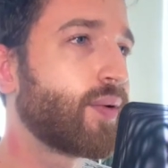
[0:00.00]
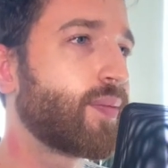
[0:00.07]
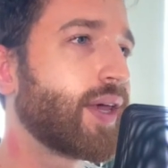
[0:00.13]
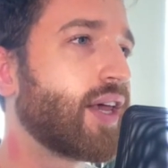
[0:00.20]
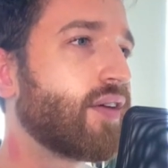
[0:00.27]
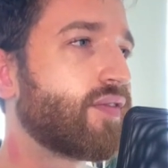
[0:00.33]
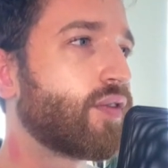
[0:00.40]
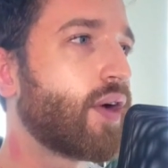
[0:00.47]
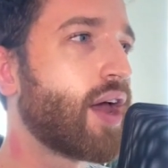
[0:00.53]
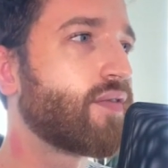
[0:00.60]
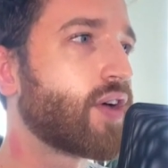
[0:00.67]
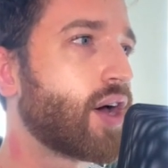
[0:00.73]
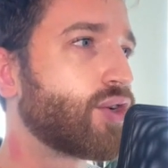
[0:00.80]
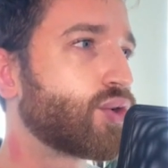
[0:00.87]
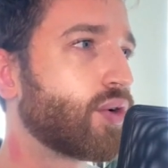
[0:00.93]
We'd be here
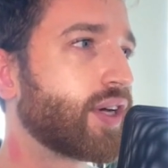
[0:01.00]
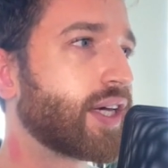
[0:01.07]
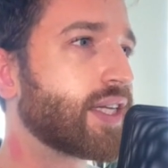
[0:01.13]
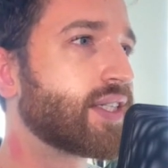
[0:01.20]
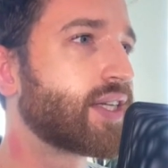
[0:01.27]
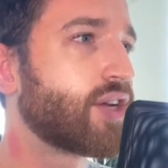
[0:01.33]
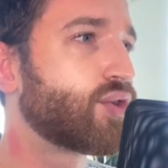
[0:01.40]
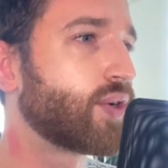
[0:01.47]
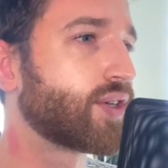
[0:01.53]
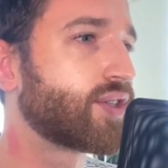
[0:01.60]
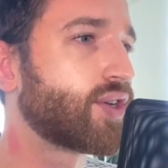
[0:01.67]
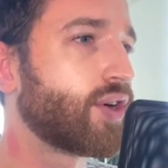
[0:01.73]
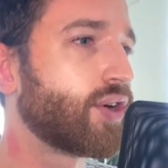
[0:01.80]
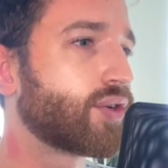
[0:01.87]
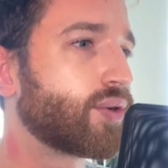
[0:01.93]
forever drawing concentric
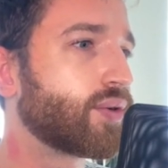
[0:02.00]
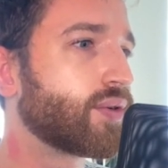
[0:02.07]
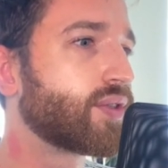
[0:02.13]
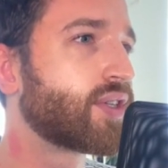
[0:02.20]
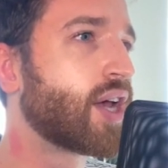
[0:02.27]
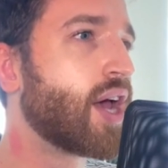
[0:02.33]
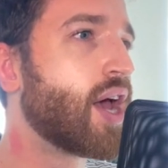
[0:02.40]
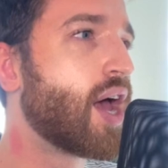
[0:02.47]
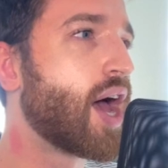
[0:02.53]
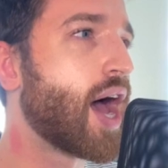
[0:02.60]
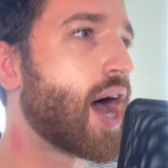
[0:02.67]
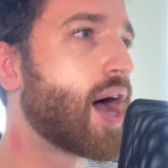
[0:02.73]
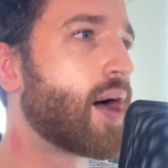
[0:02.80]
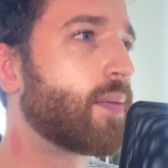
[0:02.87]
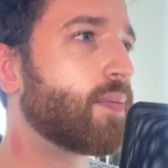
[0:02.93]
circles,
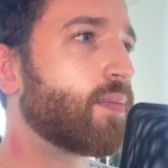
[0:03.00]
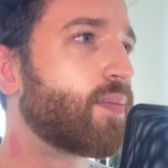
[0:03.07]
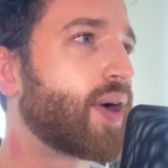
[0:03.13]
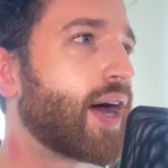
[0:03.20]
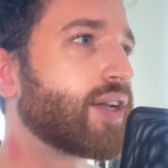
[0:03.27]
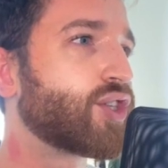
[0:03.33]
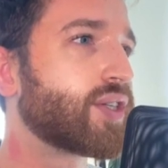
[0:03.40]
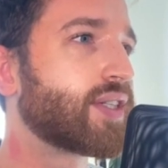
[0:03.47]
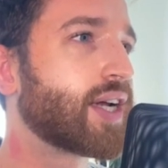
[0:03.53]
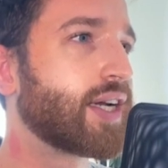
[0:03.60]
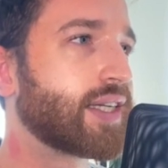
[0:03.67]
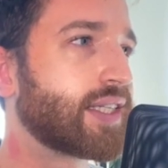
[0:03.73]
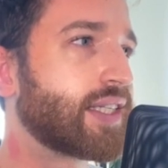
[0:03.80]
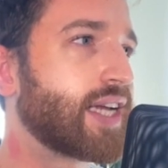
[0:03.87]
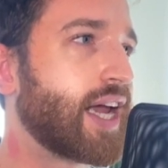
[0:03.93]
but just
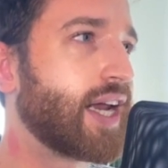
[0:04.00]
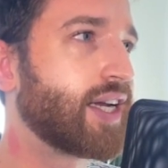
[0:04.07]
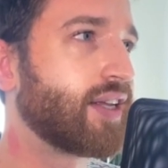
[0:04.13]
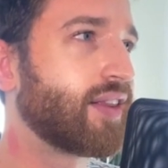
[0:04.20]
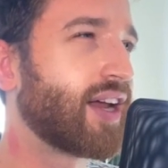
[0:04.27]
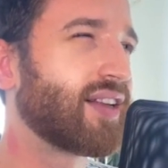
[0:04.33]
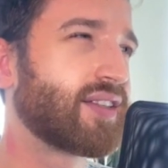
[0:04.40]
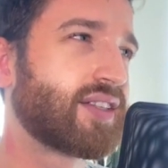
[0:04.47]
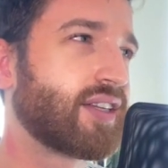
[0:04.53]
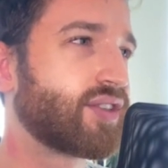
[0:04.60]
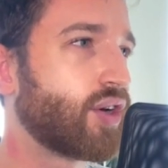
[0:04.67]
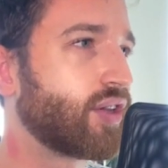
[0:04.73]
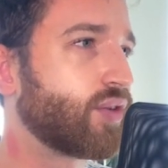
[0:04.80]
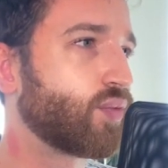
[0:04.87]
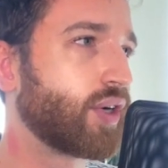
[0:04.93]
understanding that
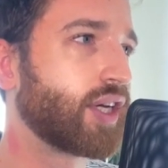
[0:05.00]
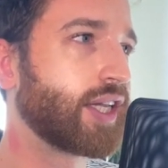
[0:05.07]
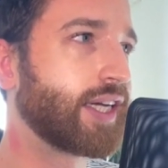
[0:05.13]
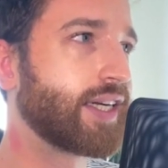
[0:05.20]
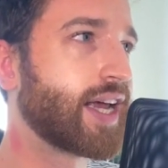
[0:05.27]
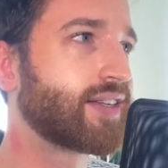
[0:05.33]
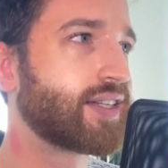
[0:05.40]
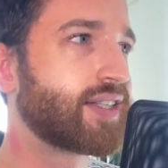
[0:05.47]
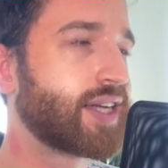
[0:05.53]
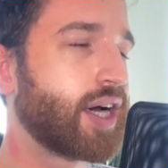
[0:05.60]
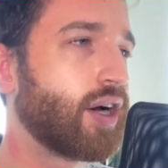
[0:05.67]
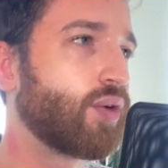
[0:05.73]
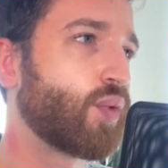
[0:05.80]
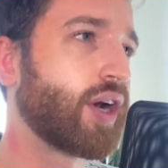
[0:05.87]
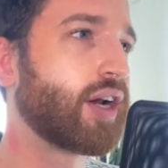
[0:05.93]
it's only really
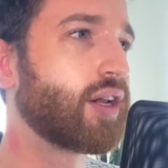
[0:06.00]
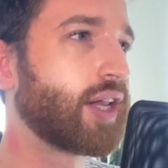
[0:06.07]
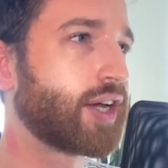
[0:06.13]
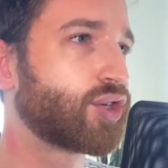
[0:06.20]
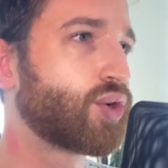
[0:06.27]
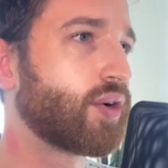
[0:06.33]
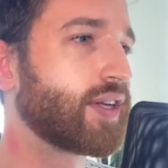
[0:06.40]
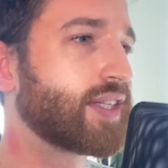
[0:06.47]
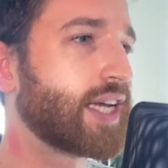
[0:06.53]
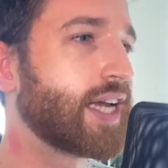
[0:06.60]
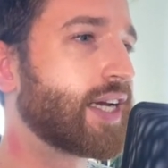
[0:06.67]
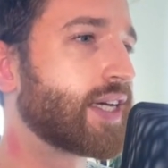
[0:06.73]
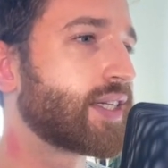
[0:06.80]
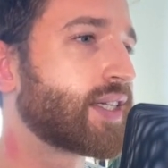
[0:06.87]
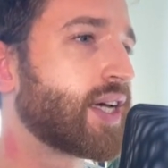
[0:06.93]
necessary when an electron is
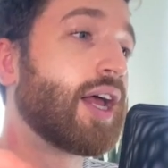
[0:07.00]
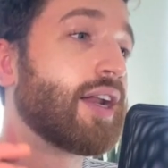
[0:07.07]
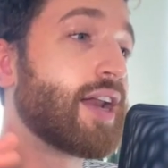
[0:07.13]
in it.